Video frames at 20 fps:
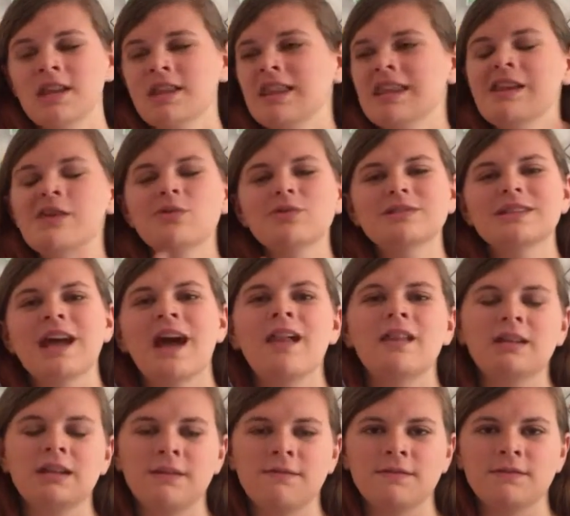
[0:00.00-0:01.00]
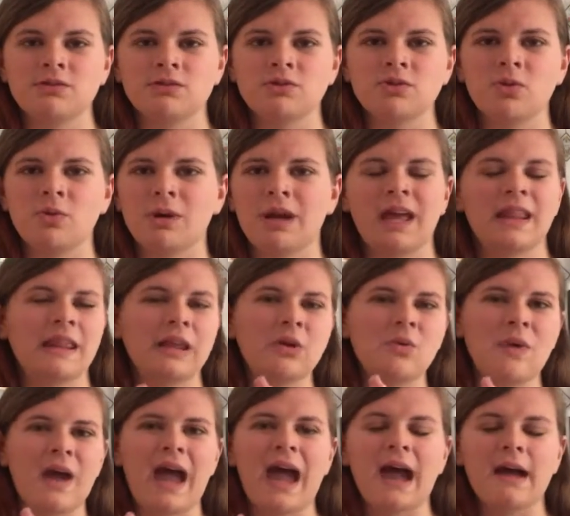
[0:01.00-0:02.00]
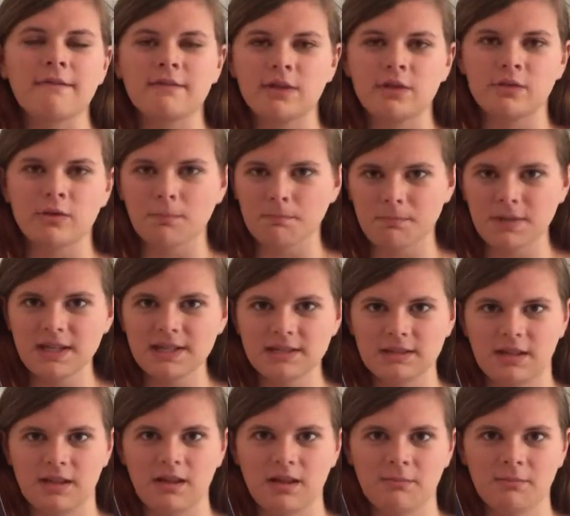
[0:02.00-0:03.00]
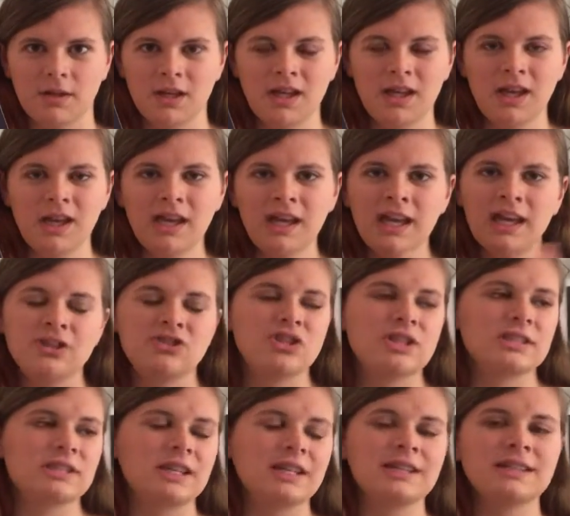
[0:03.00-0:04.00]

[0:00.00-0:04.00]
They don't tell a different story, and they don't have their own beat to them. It's just a